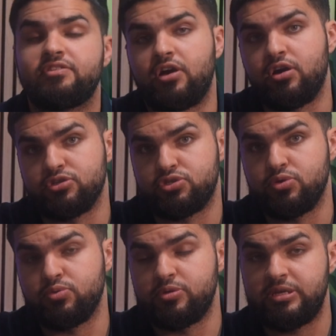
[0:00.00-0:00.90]
to
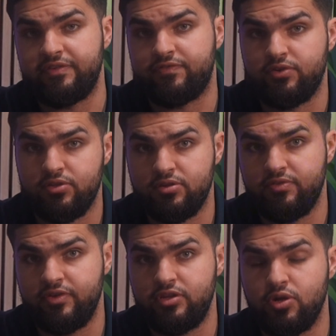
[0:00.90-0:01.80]
also, when you get further in
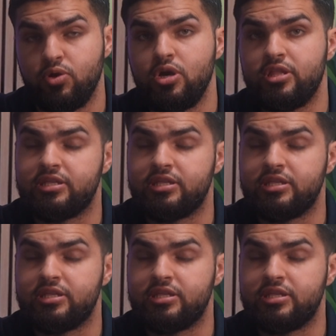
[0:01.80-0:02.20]
the video,